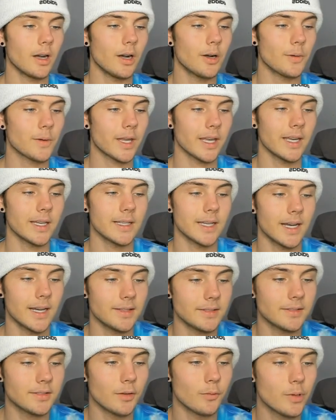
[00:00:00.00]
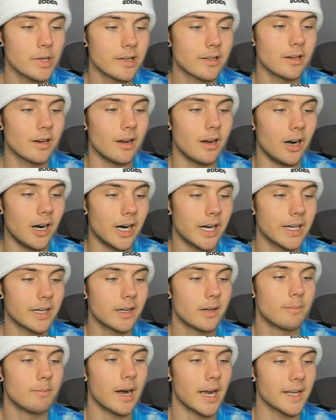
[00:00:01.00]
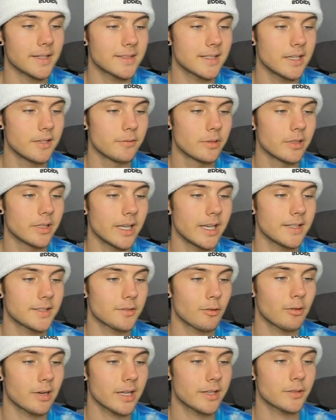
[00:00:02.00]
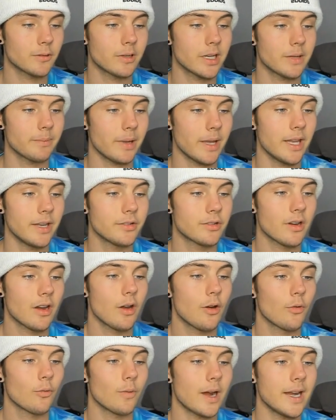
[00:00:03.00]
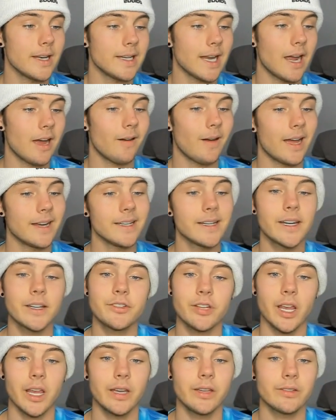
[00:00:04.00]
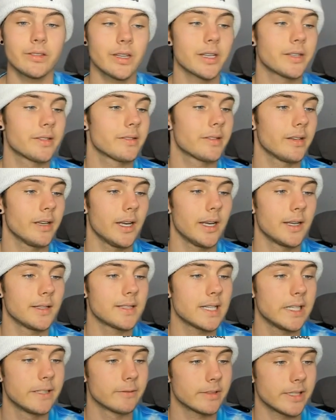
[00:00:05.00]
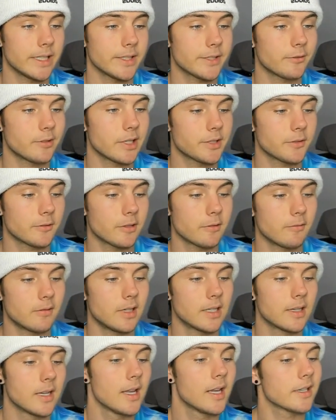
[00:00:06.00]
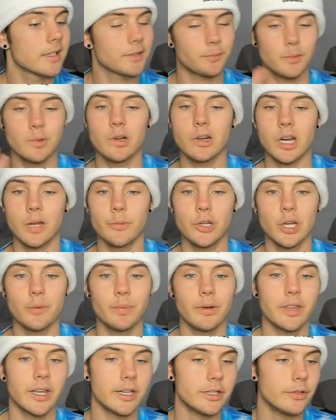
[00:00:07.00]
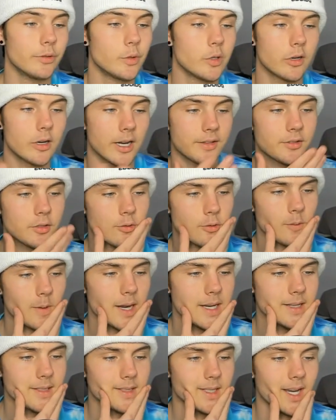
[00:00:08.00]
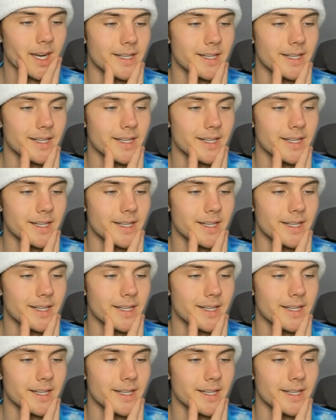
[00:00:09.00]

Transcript: Okay guys, so we are on my Teen Relate twenty twenty page. Right now, I need to change this to Teen Relate twenty twenty-one because we are coming up on that new year. It's crazy.